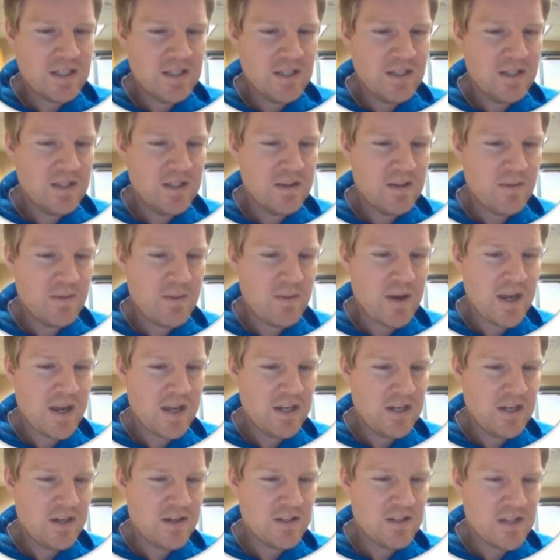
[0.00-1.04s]
and the
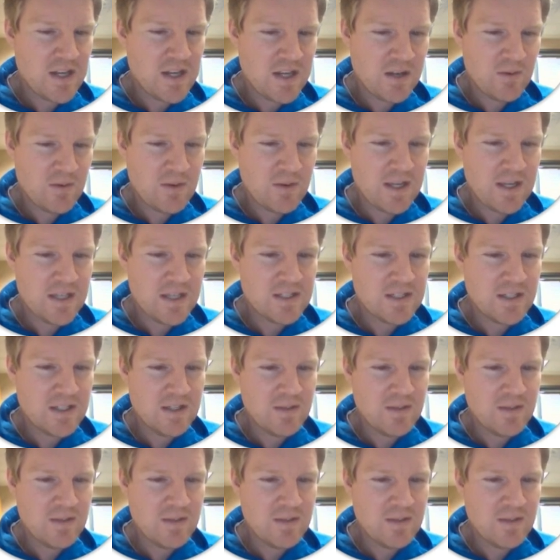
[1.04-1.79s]
pioneers heading west,